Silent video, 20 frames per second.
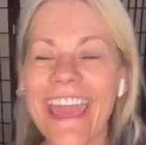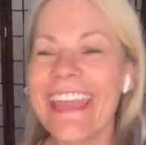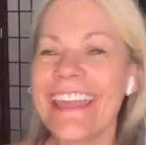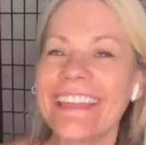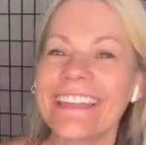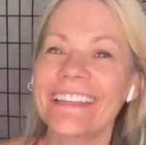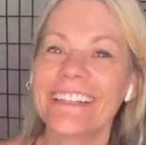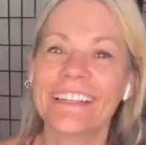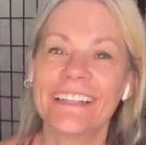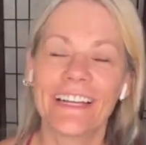
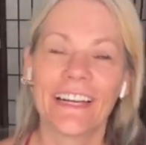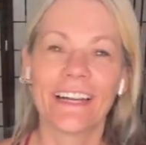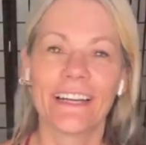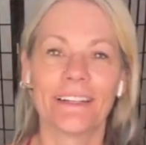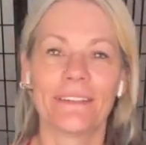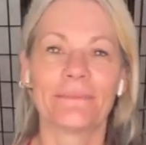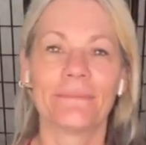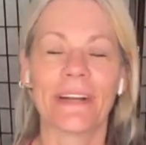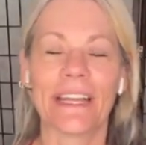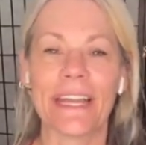Hey,
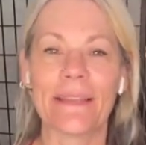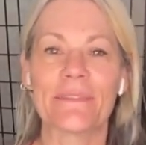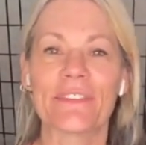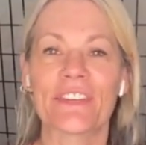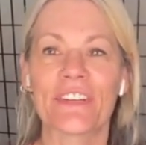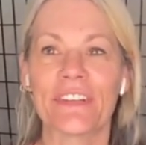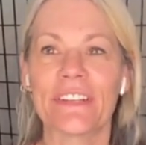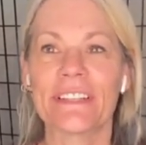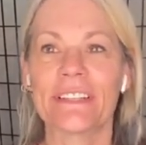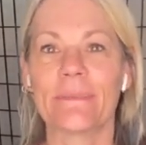my name
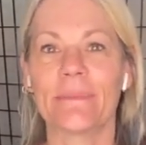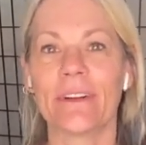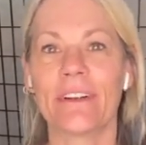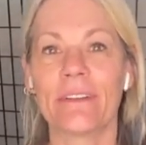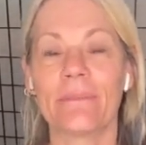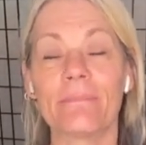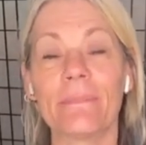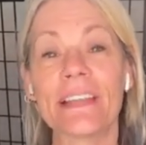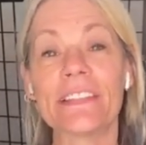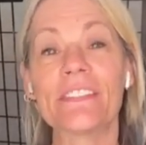is Theresa
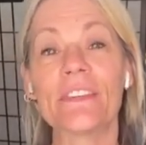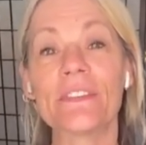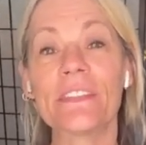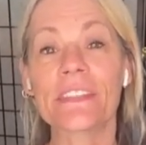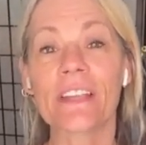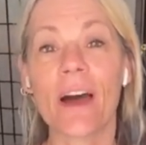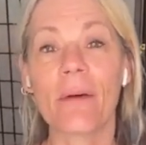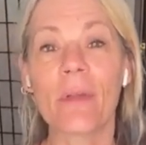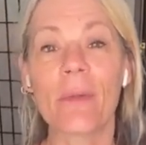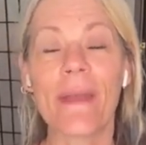Byrne. My
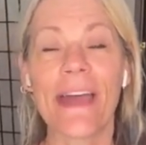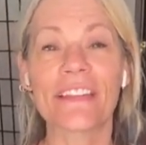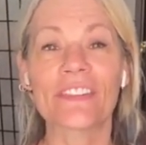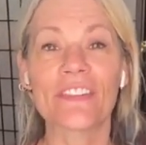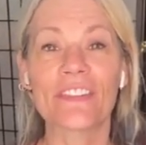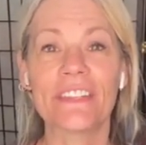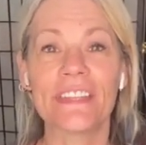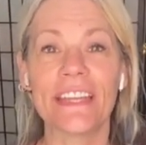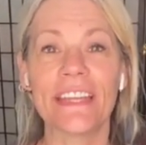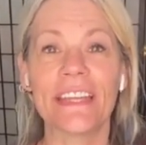students call me
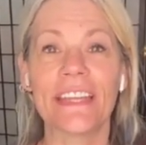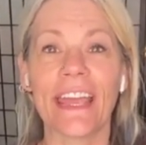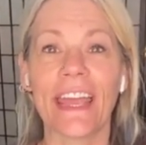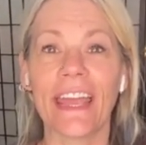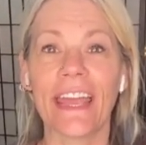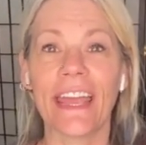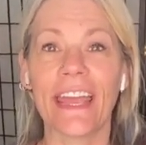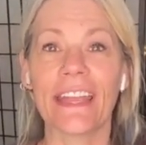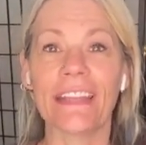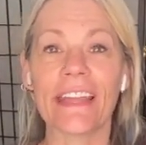Master T,
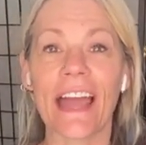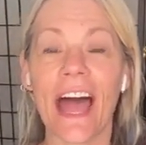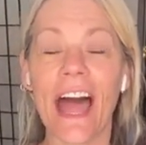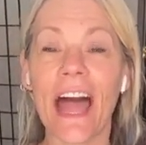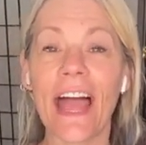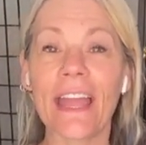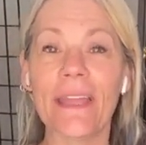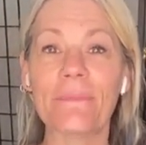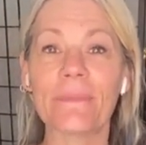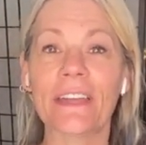and
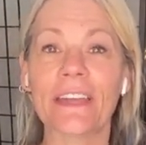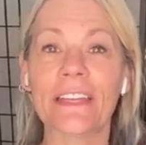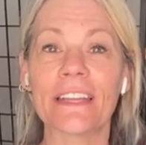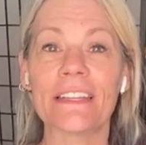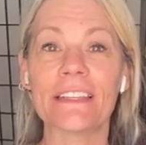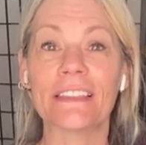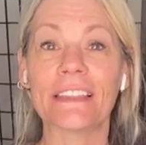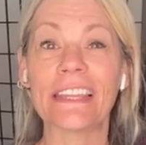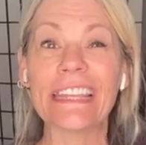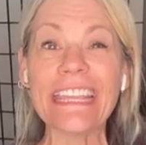I'm going
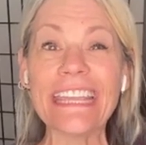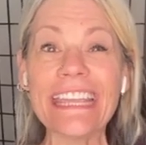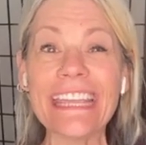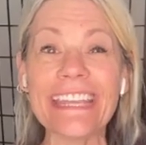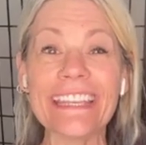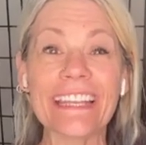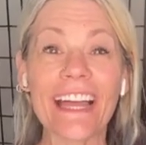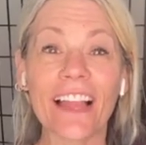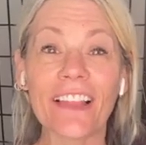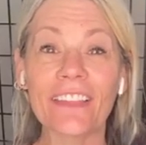to
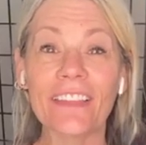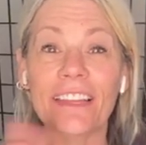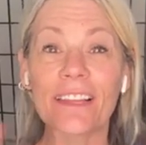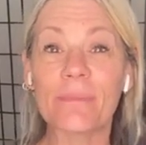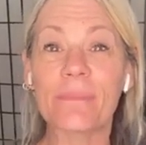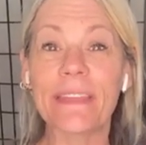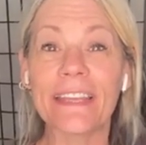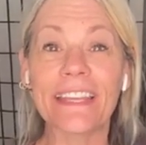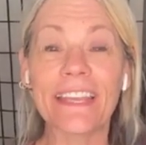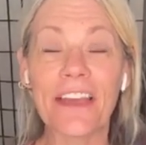lead a
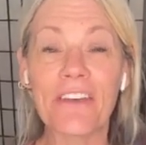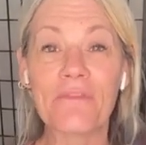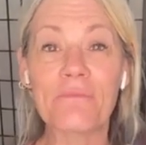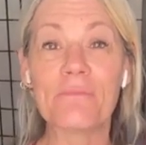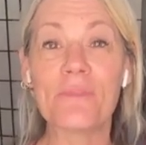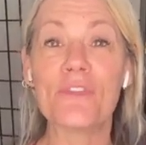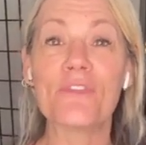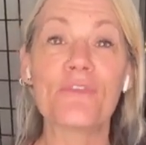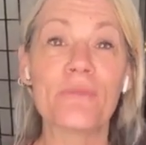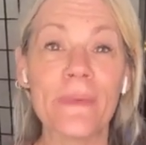little bit of
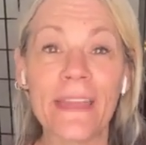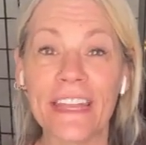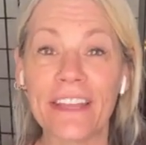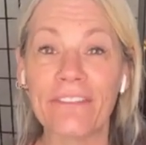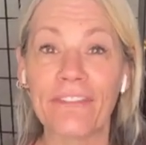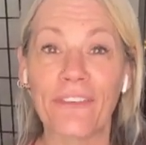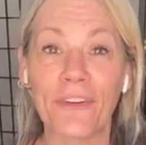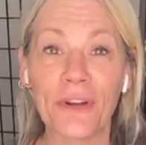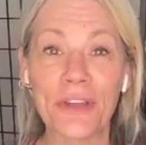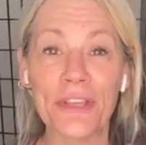
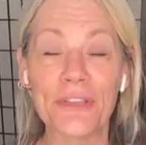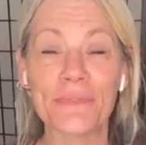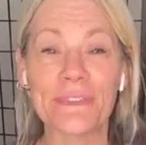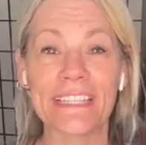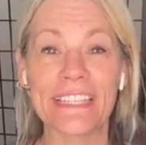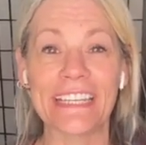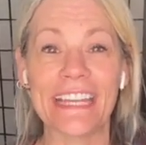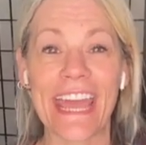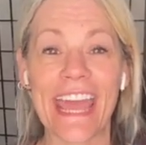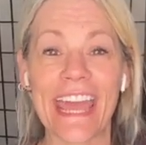movement for you
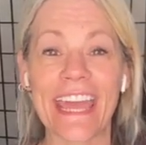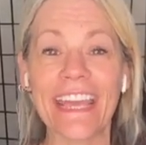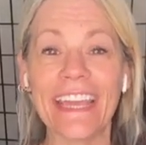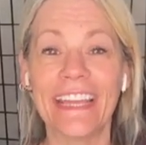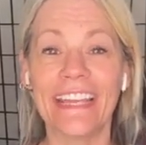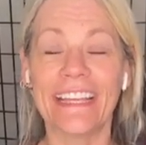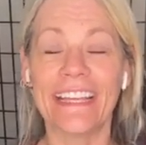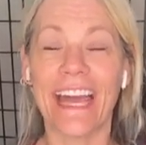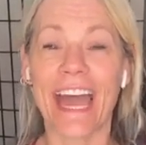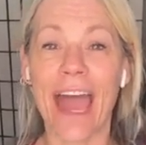today.